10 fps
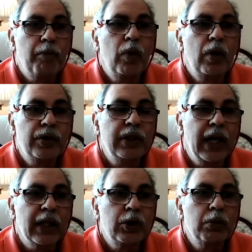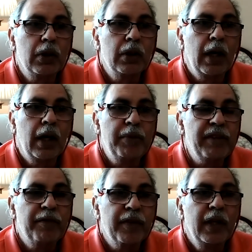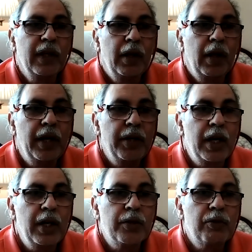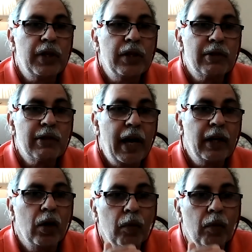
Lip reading: was the actual beef industry in Sligo.